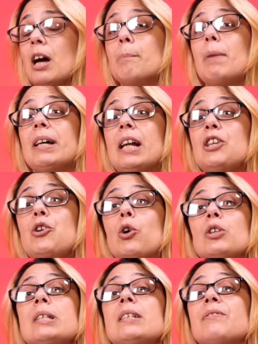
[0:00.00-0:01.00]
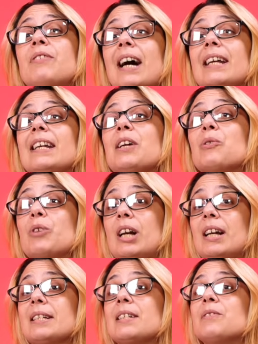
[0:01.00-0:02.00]
but a non-defining
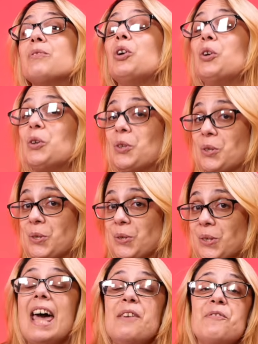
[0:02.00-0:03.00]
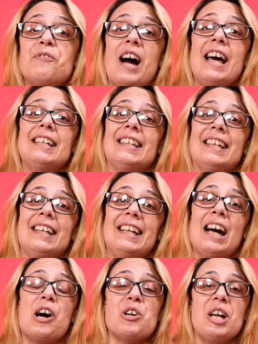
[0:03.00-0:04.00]
relative clause. And finally,
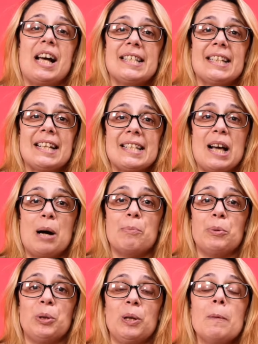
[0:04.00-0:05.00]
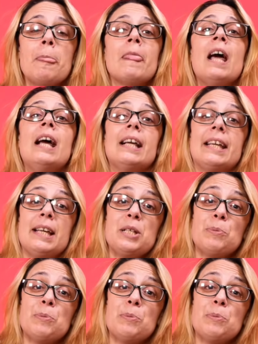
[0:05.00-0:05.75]
our last example, his